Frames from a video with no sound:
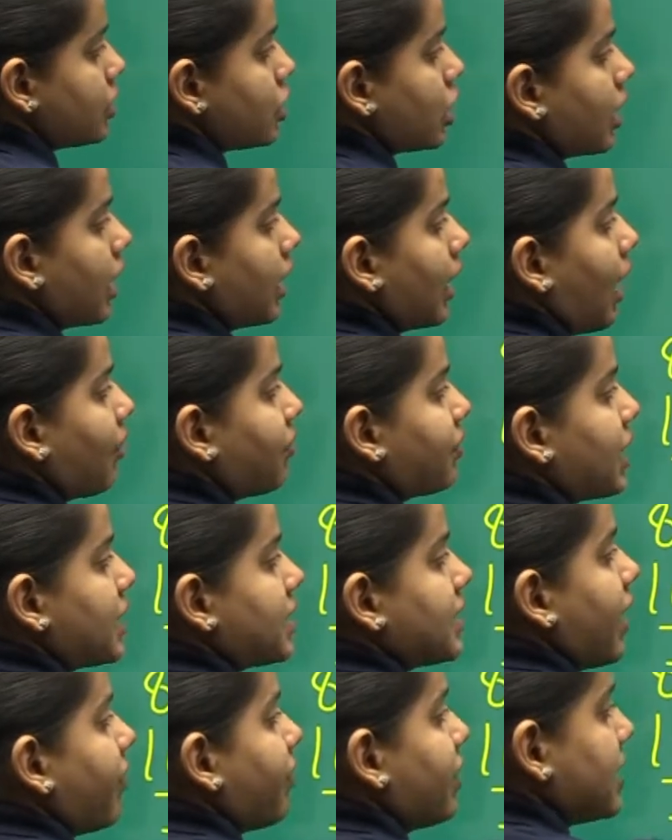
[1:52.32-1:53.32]
children after
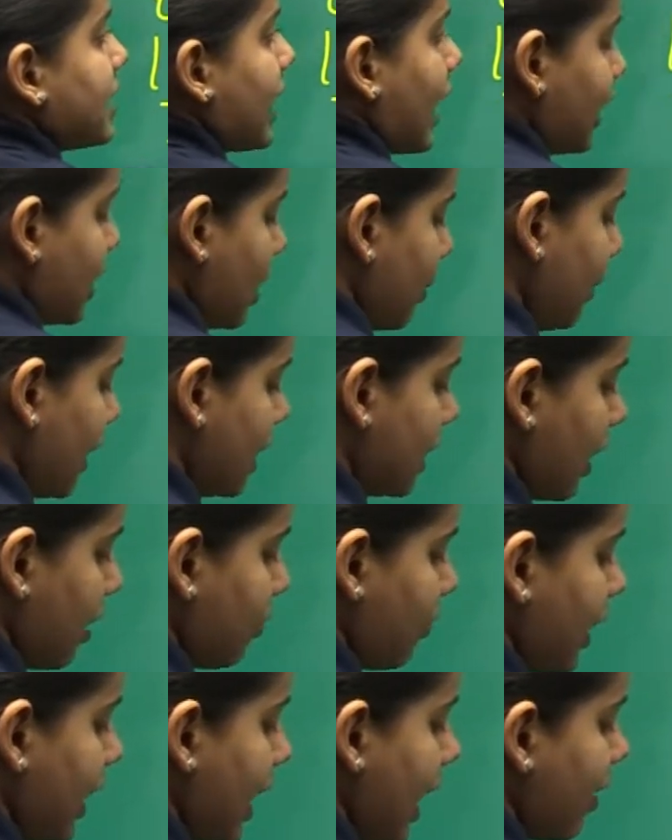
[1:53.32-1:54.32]
7
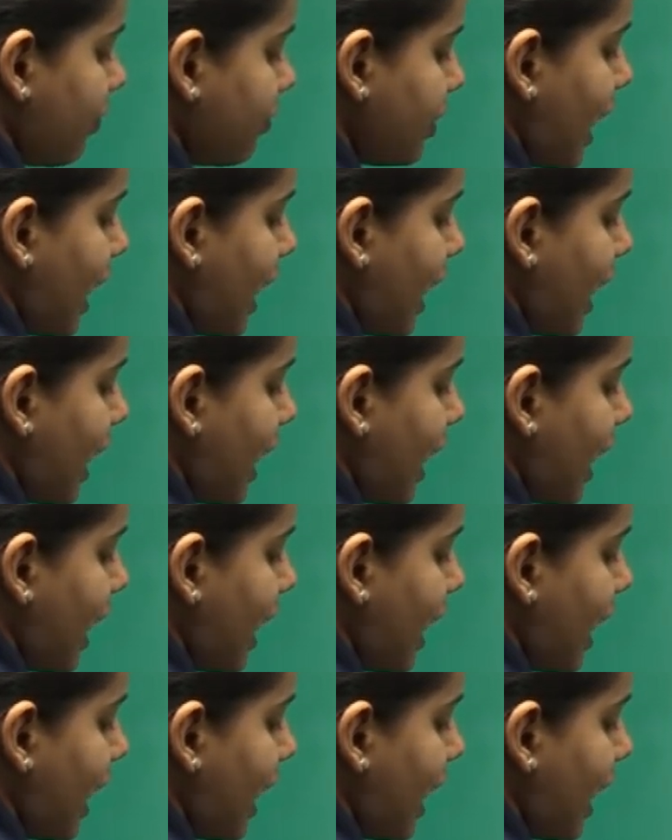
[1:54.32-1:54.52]
cm we have